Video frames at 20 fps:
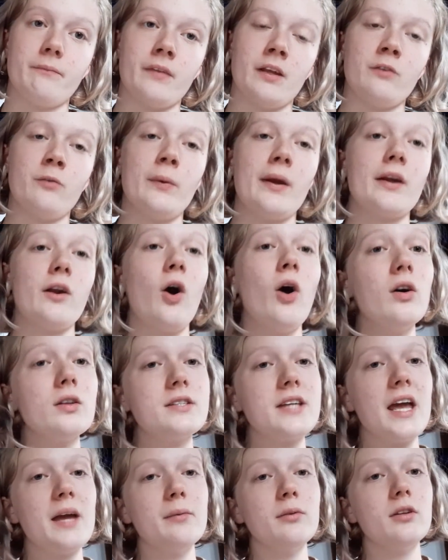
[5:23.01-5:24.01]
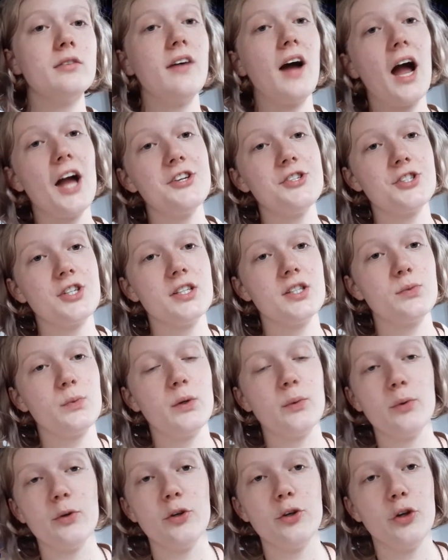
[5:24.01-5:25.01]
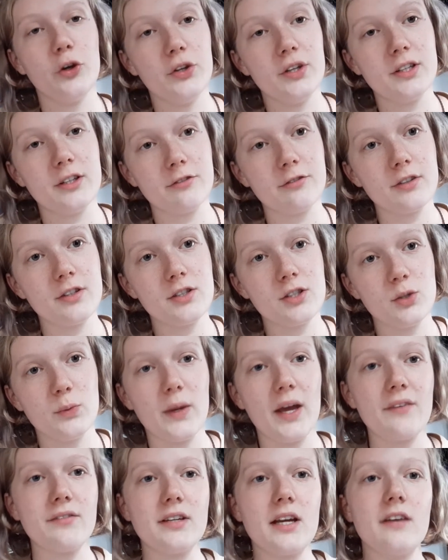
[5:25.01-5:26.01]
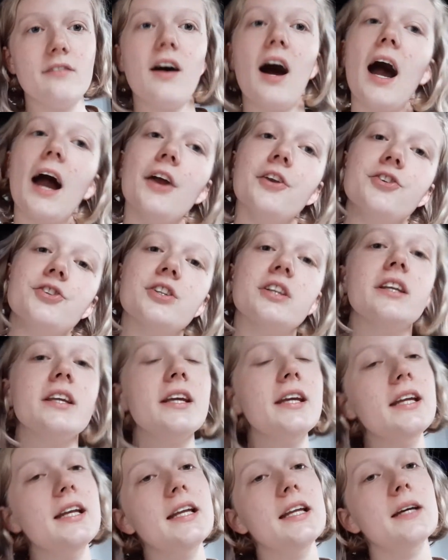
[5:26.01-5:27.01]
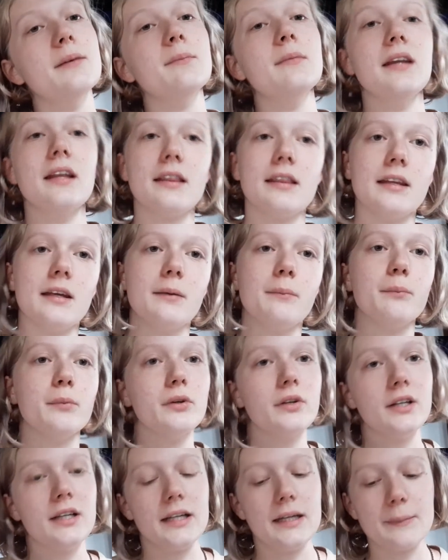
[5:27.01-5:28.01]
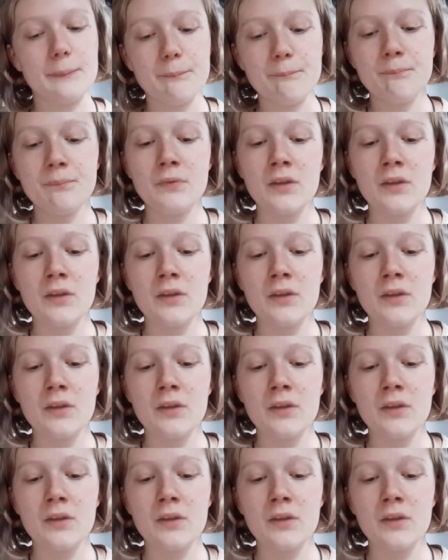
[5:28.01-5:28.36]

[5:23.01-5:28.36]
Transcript: If we had a whole table of hydrogens, we wouldn't know the difference. So we have to have hydrogen, helium, lithium, beryllium.